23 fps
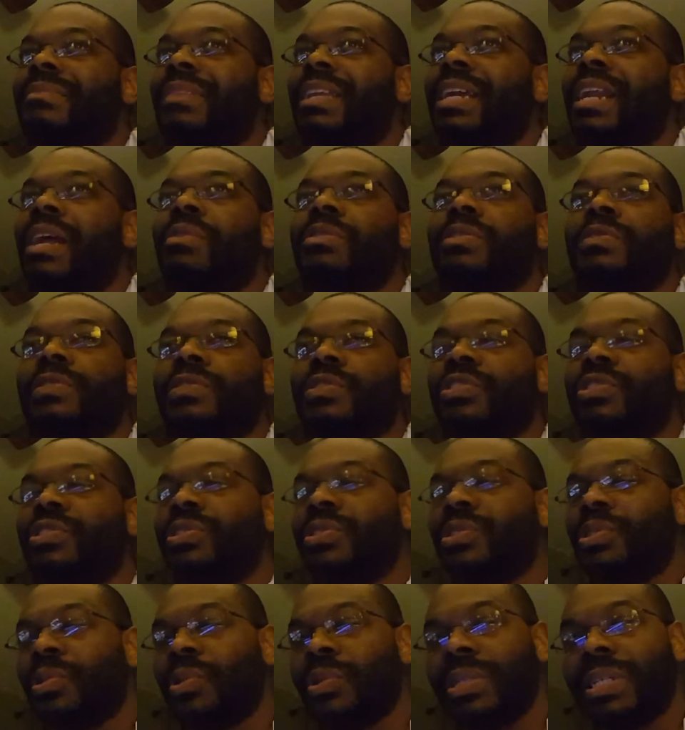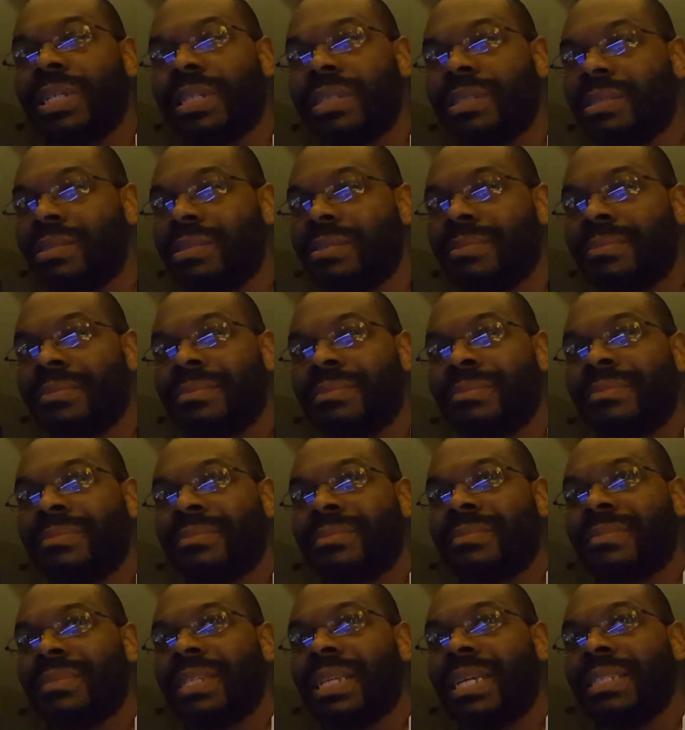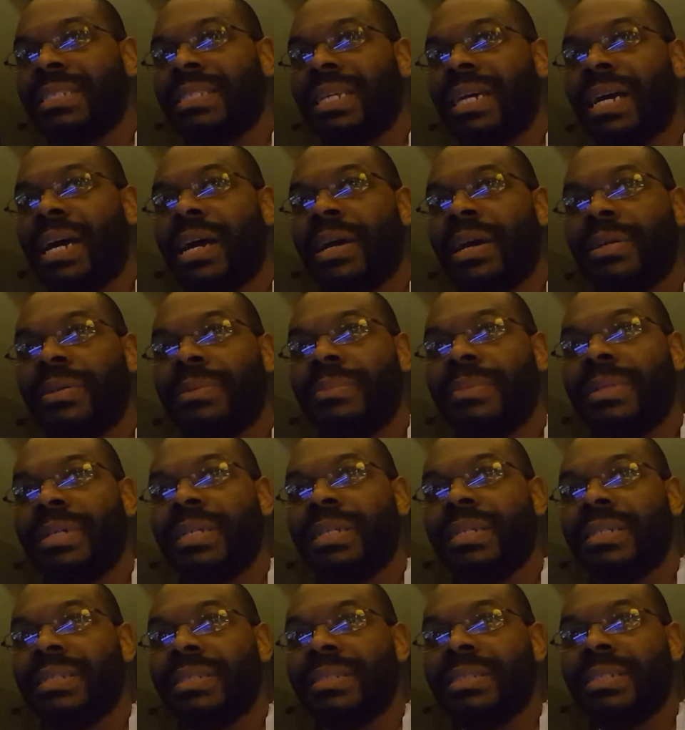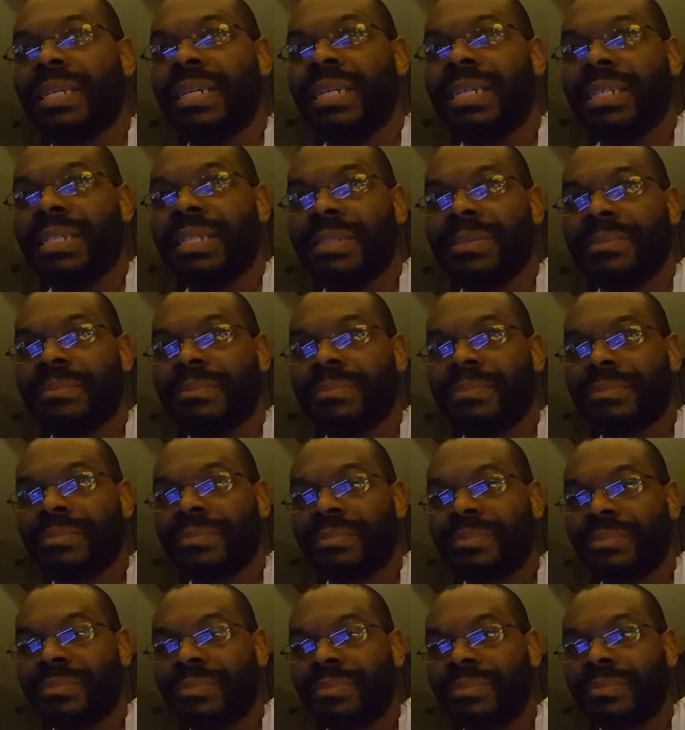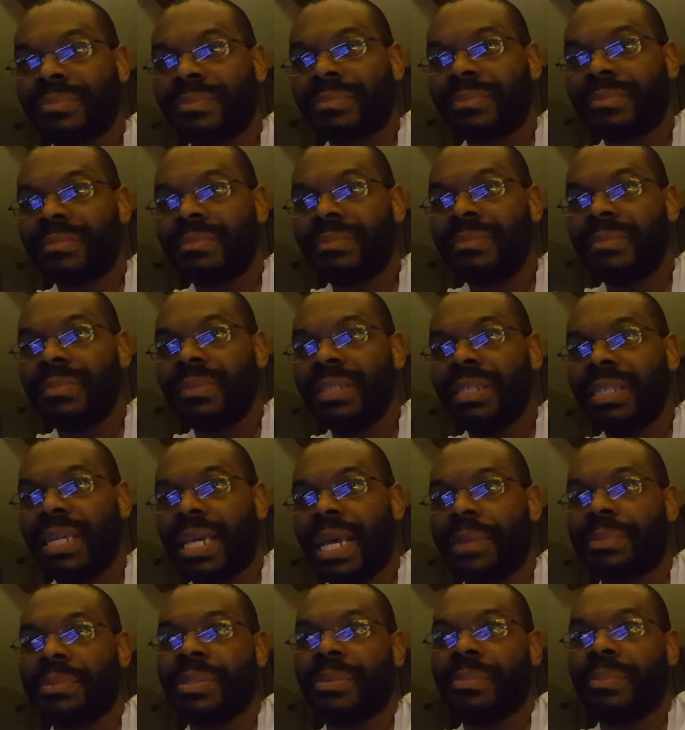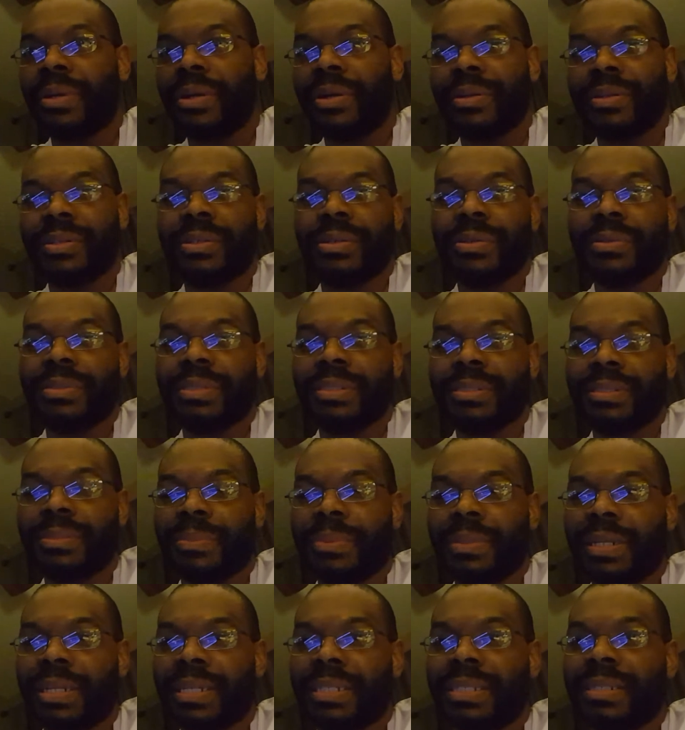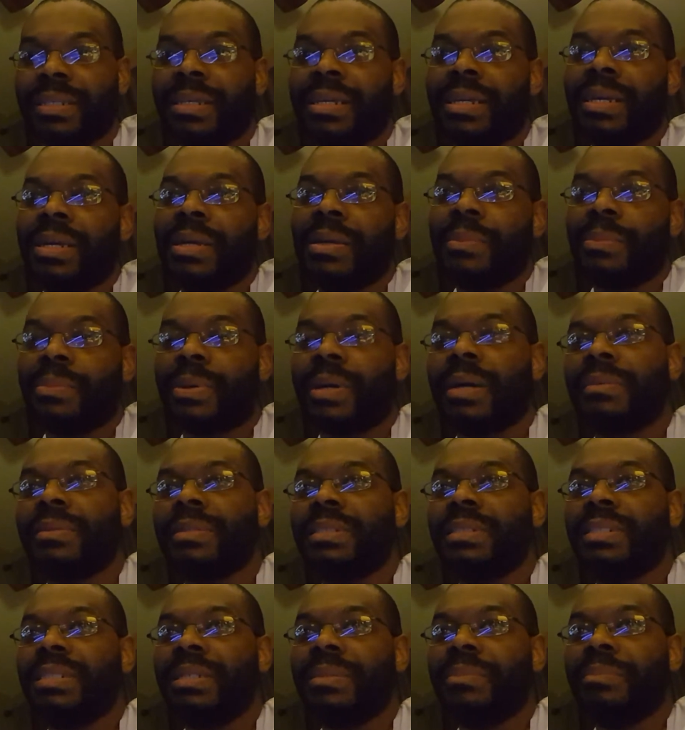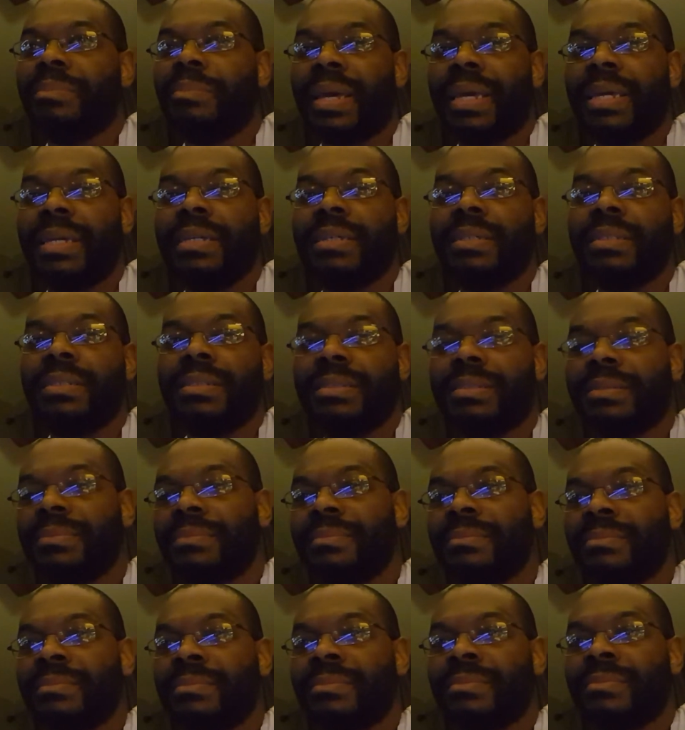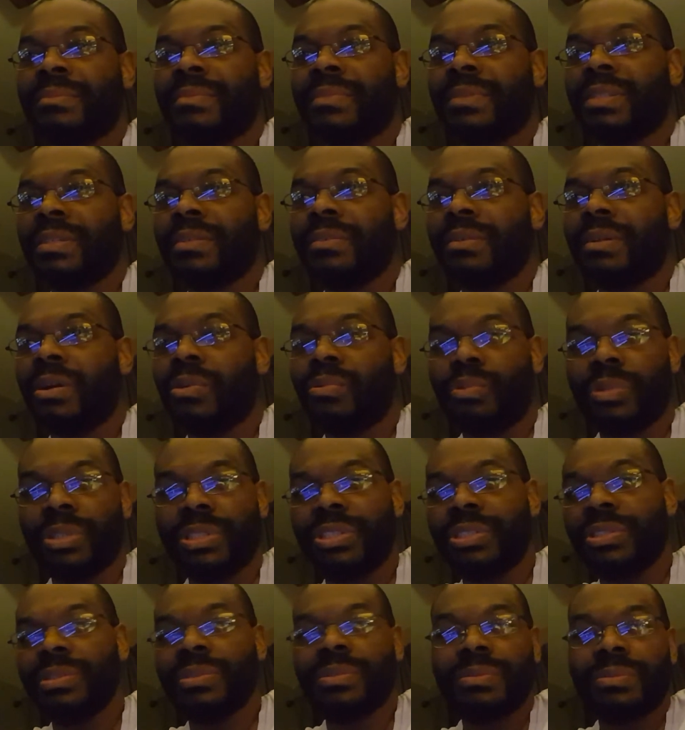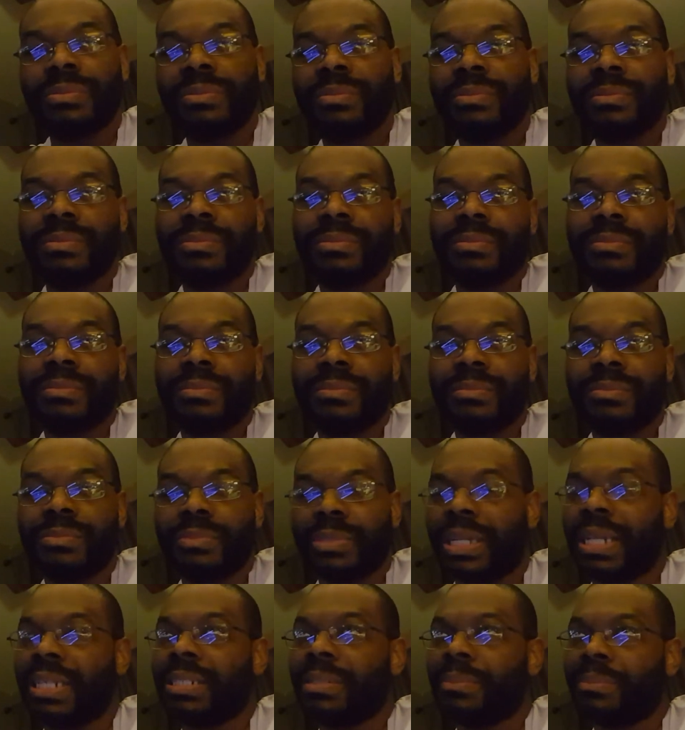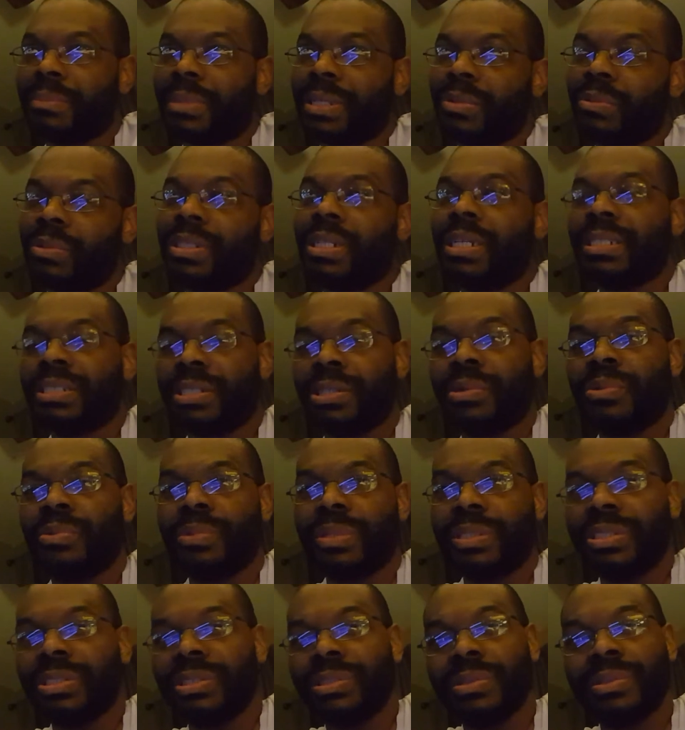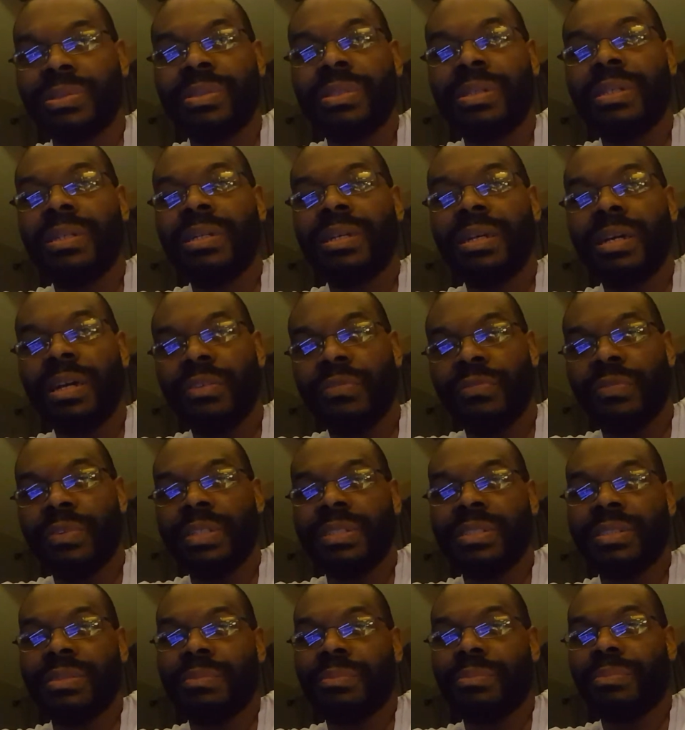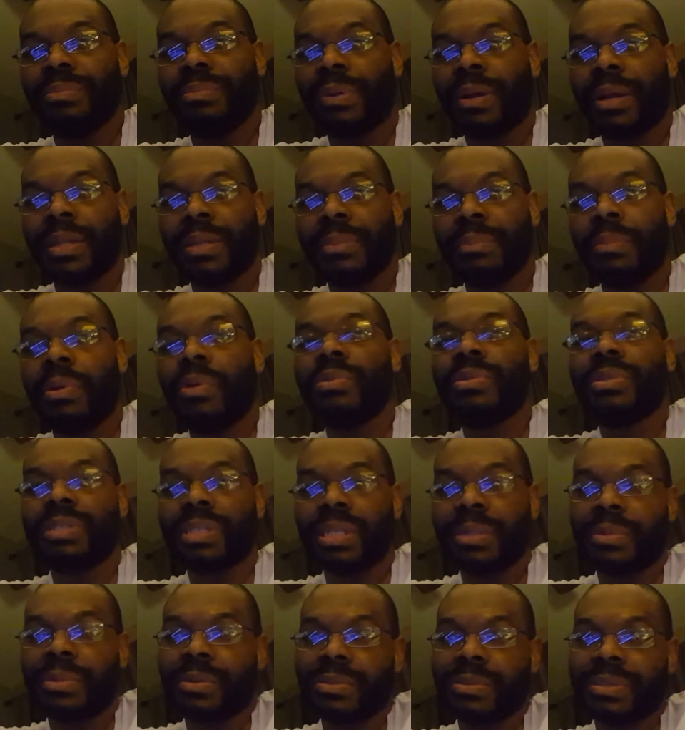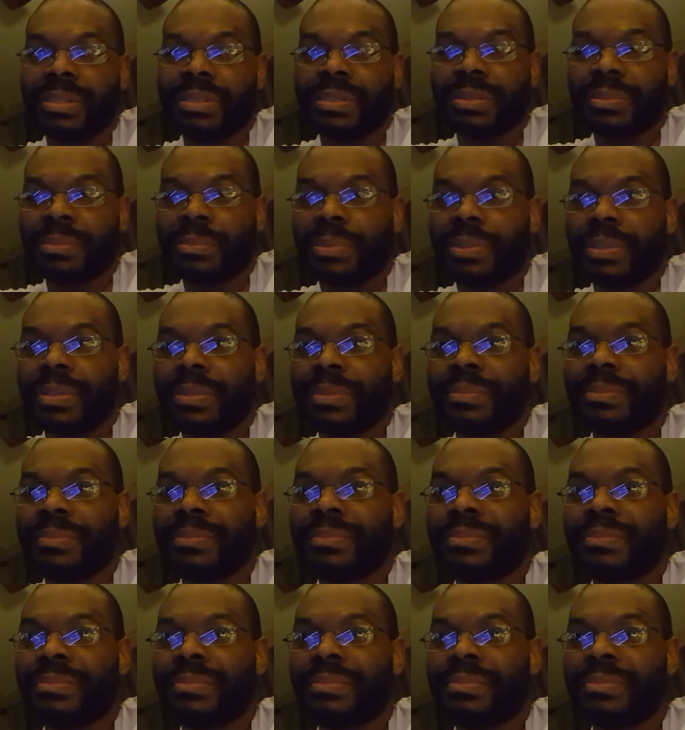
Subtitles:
I was for sure that Iron Man and Captain America on this, like, probably the main original. Well, not the main, well, like the original Avengers, probably most of them gonna disappear.